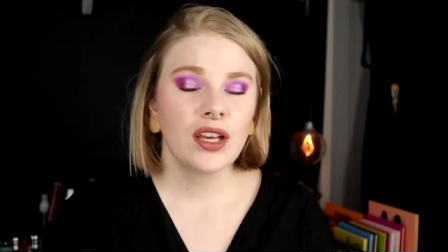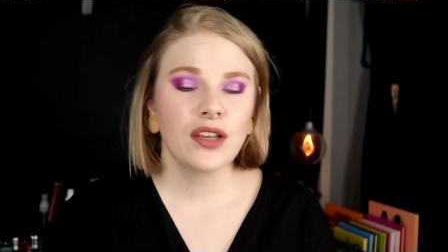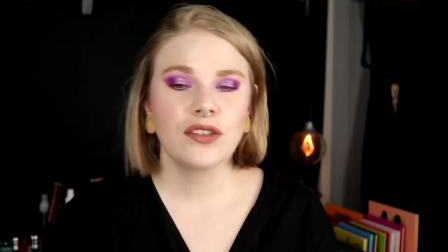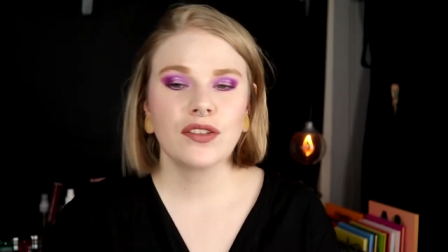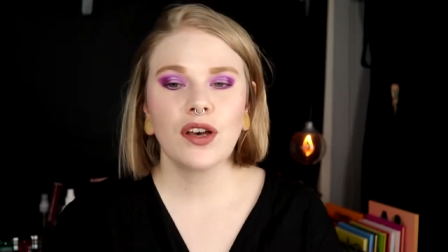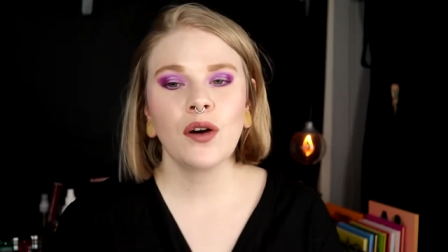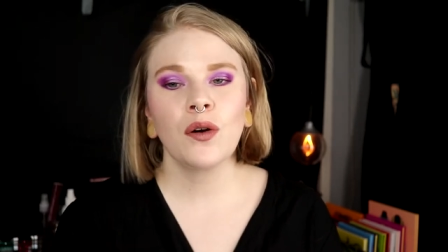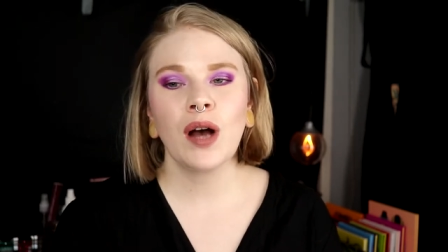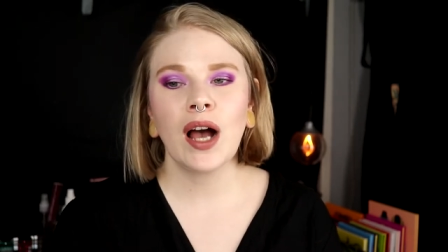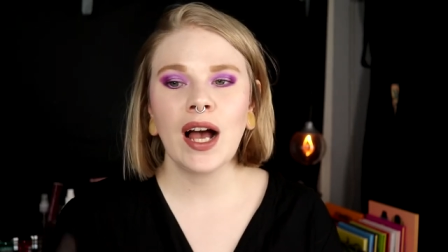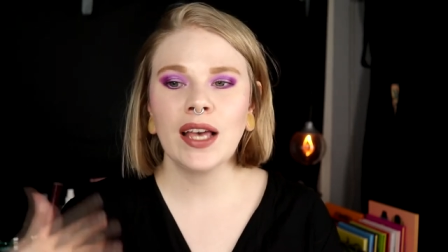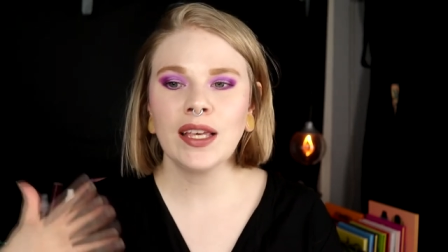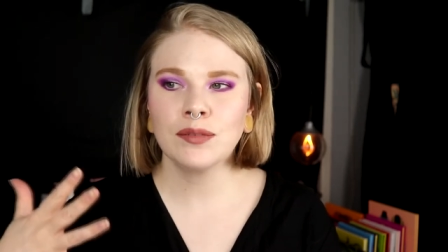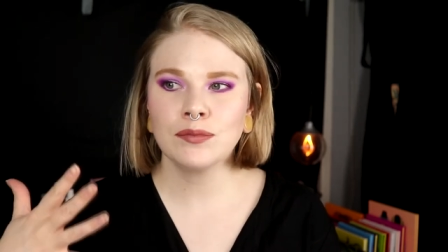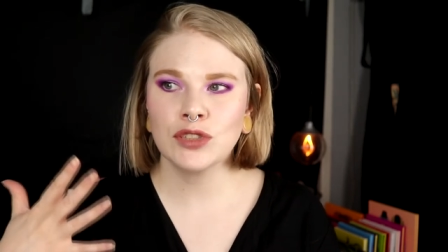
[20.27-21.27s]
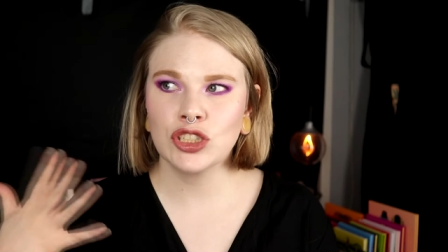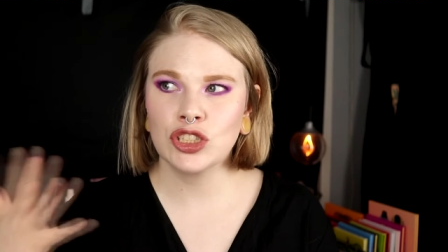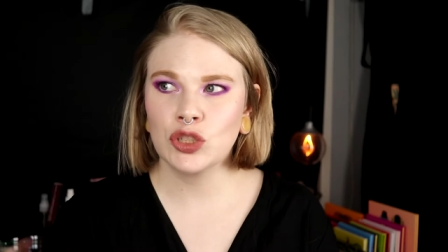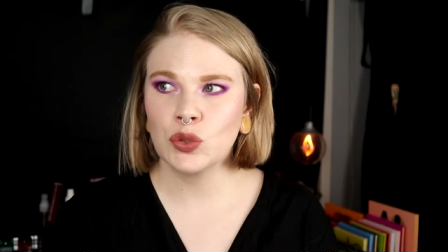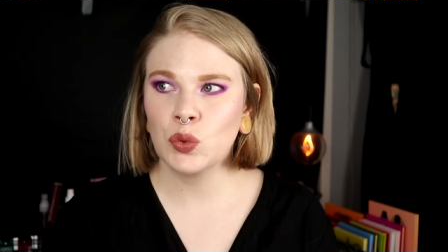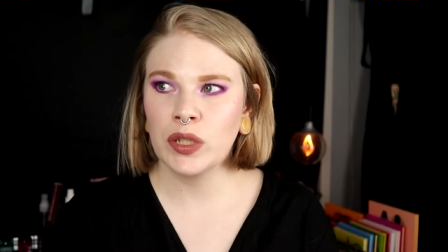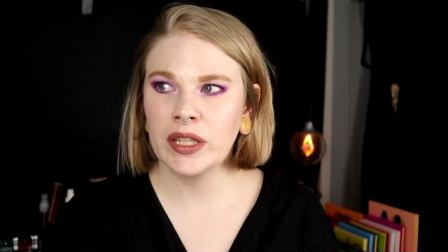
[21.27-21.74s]
so I am
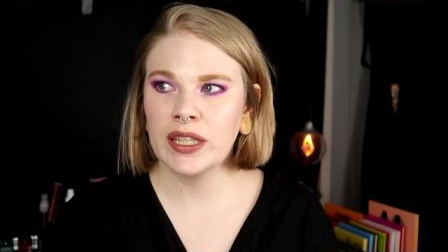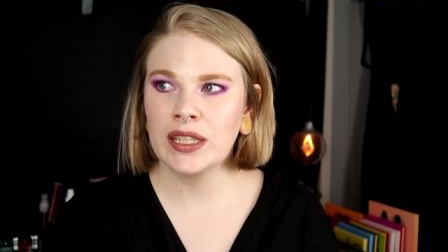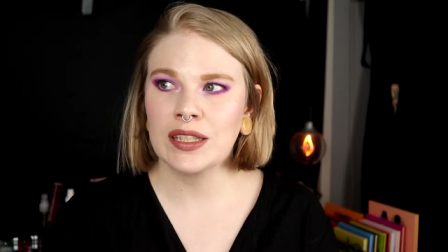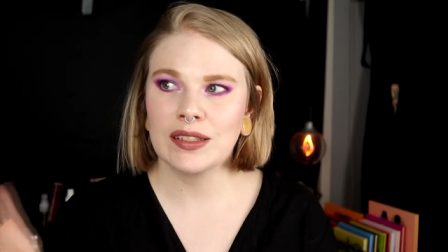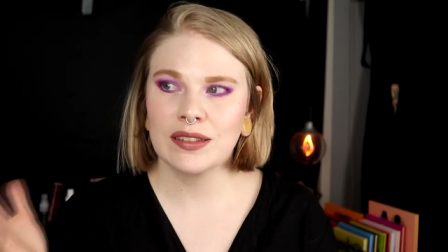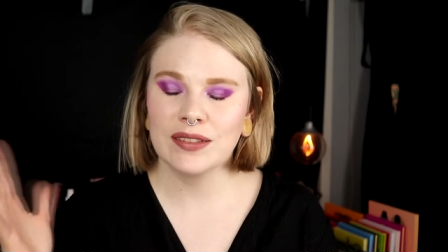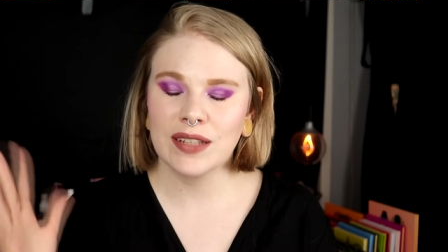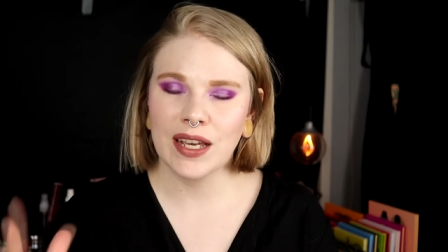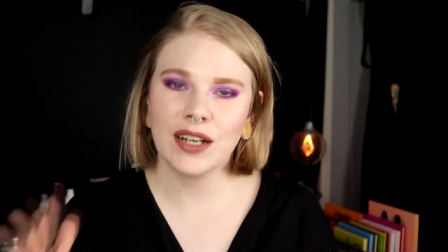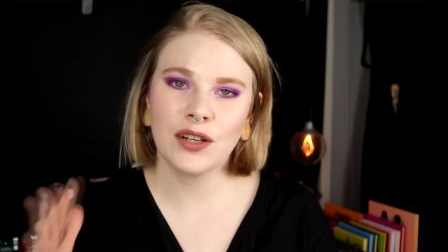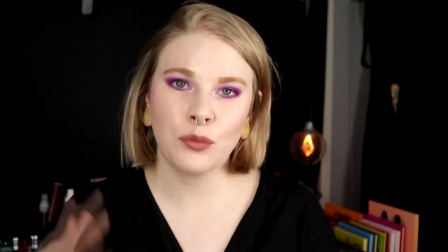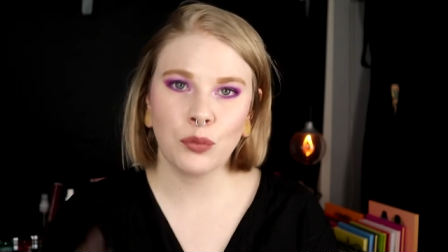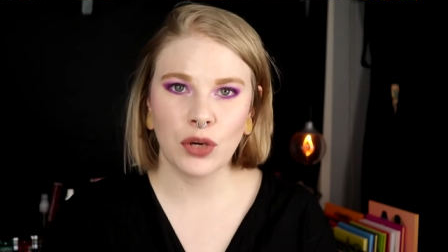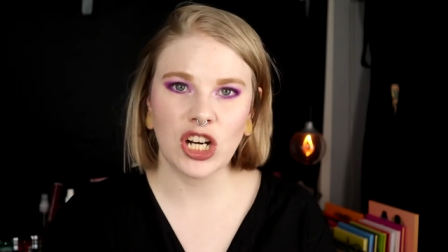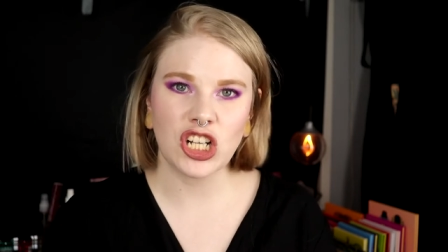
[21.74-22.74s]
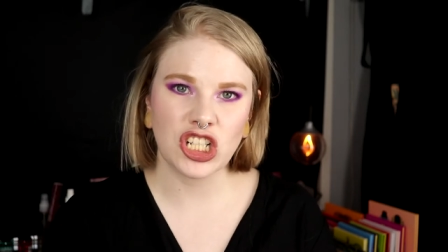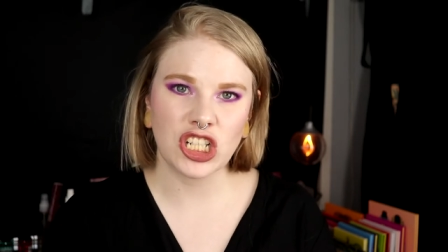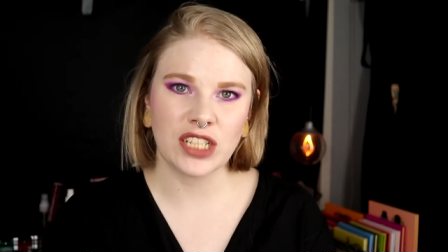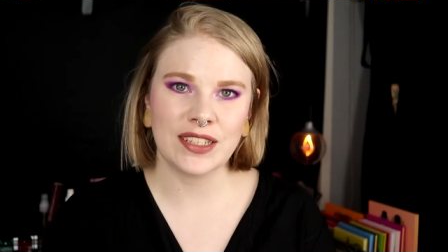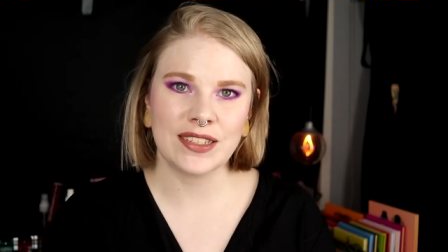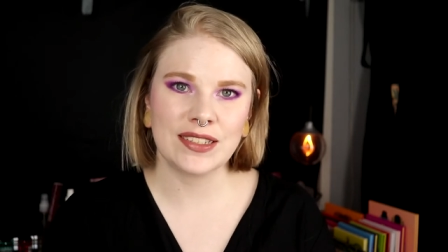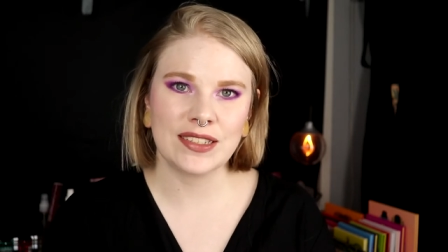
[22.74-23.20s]
doing 10
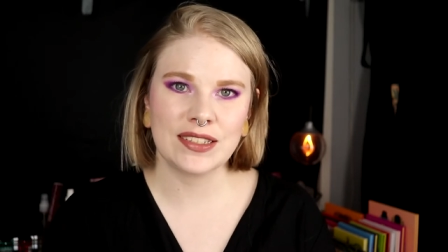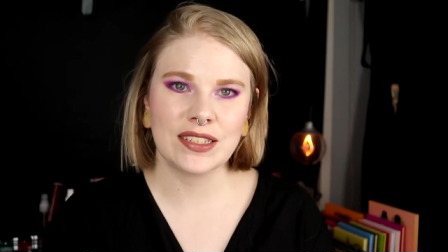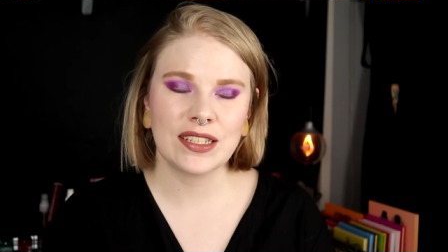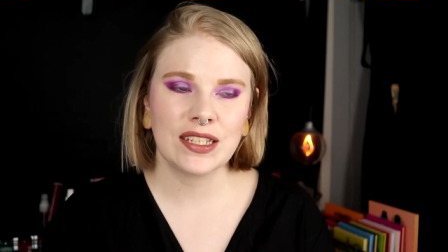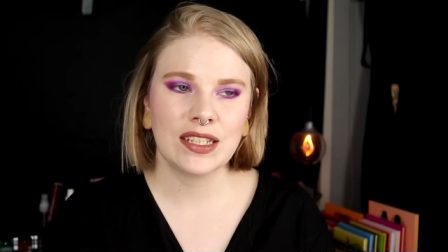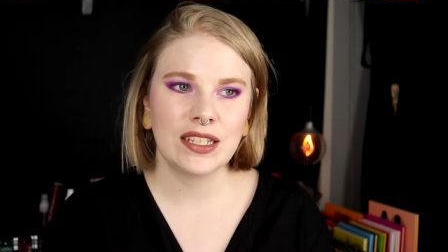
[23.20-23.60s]
brushes